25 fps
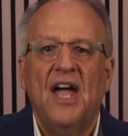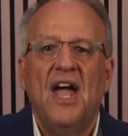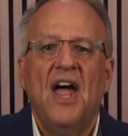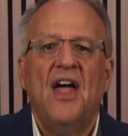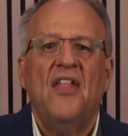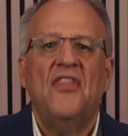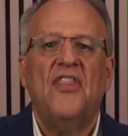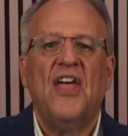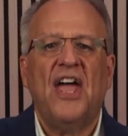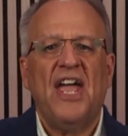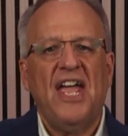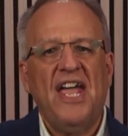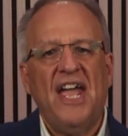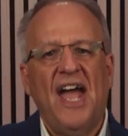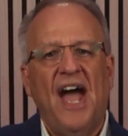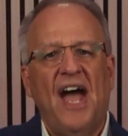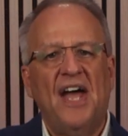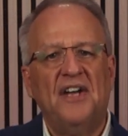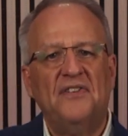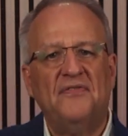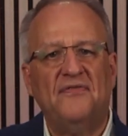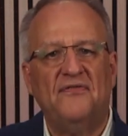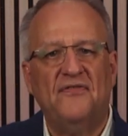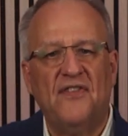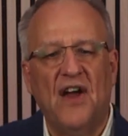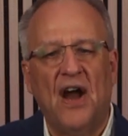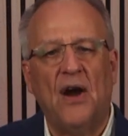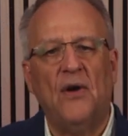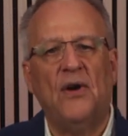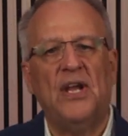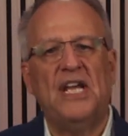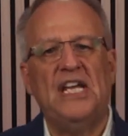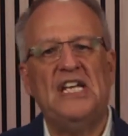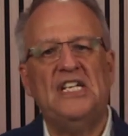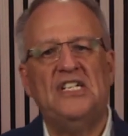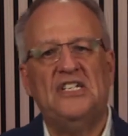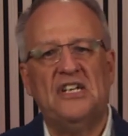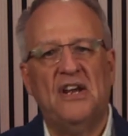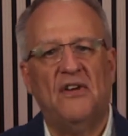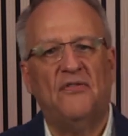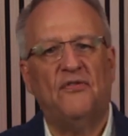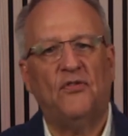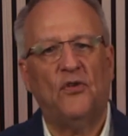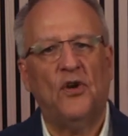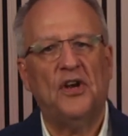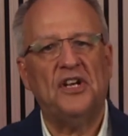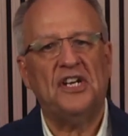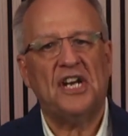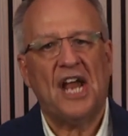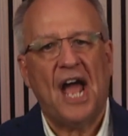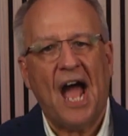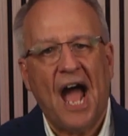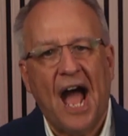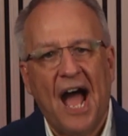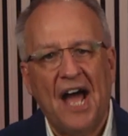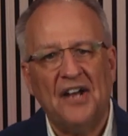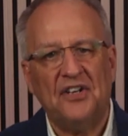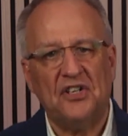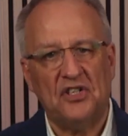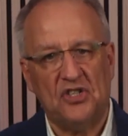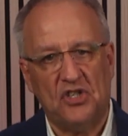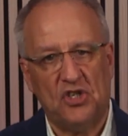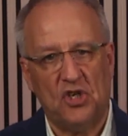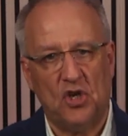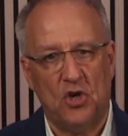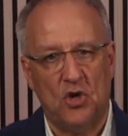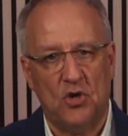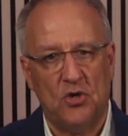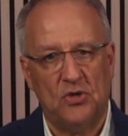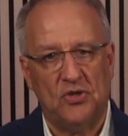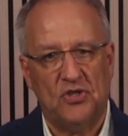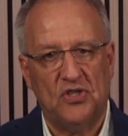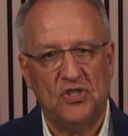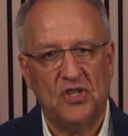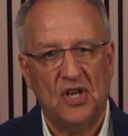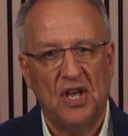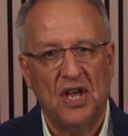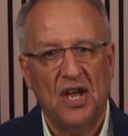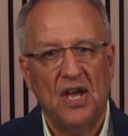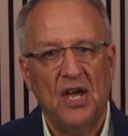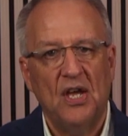they had very different attitudes